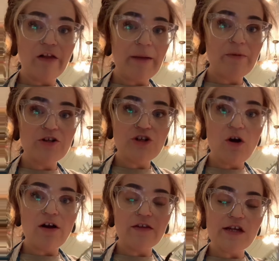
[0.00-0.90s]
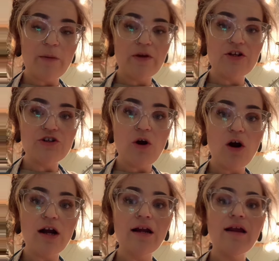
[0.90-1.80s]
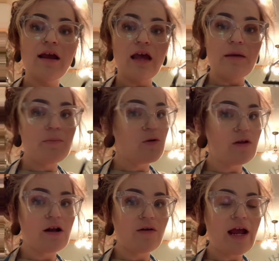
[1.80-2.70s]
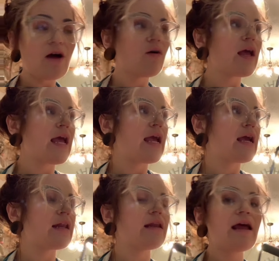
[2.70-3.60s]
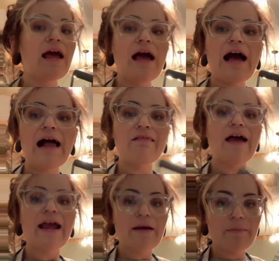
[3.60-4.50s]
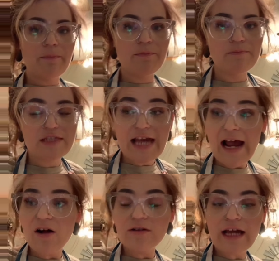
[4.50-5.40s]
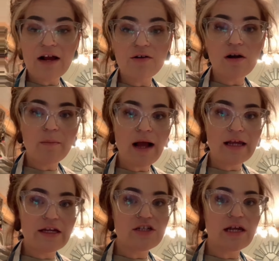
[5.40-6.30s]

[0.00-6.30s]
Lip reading: your jar at the top of your jar and pull it on out. And I lay a towel down on my kitchen